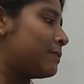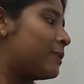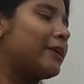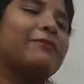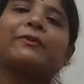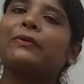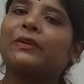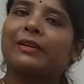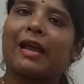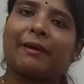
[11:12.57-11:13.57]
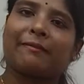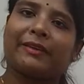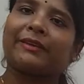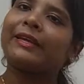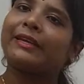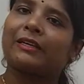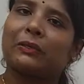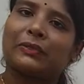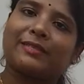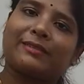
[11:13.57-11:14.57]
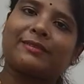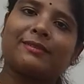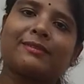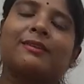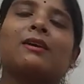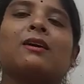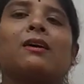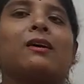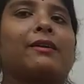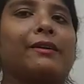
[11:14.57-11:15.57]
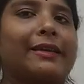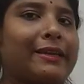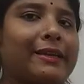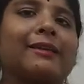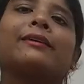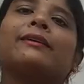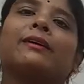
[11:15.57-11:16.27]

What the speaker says: If you are having any questions or any